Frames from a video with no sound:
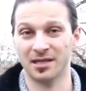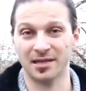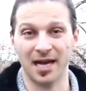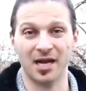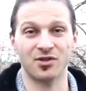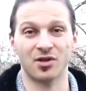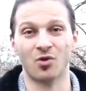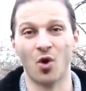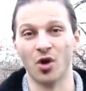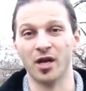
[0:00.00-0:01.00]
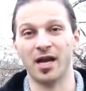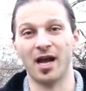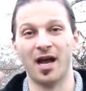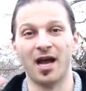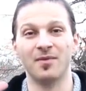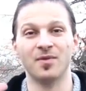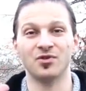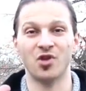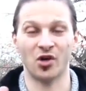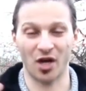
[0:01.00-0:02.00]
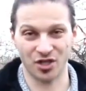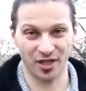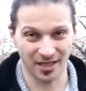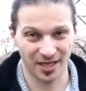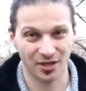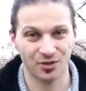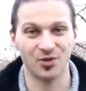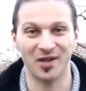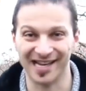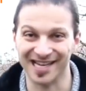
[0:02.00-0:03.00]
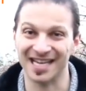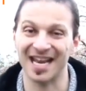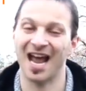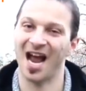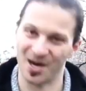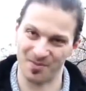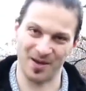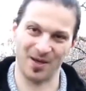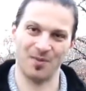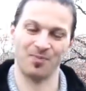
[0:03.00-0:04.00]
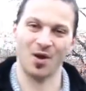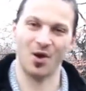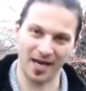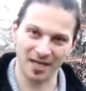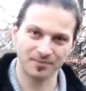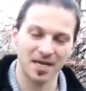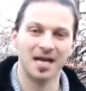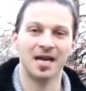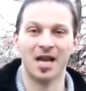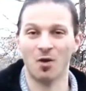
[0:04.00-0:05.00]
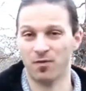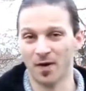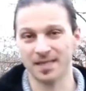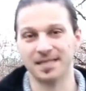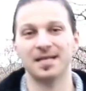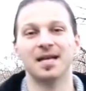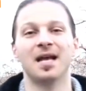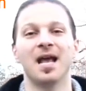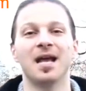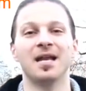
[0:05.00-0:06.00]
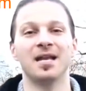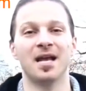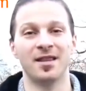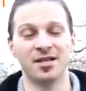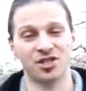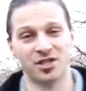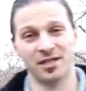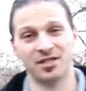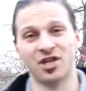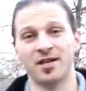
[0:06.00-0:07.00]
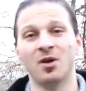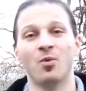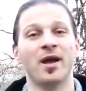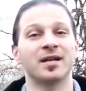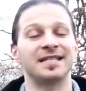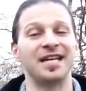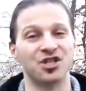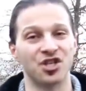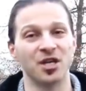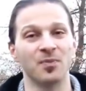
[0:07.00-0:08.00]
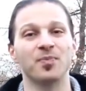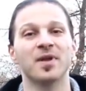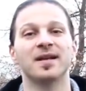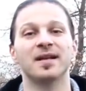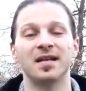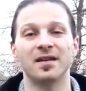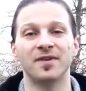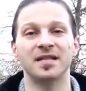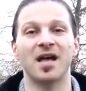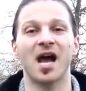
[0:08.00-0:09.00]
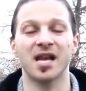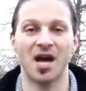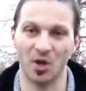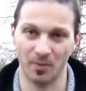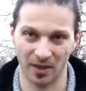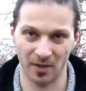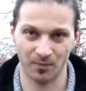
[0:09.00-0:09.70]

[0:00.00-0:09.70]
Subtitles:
take the wrong direction to learn Arabic. Okay? Now, first, in this channel, we are teaching Levantine Arabic.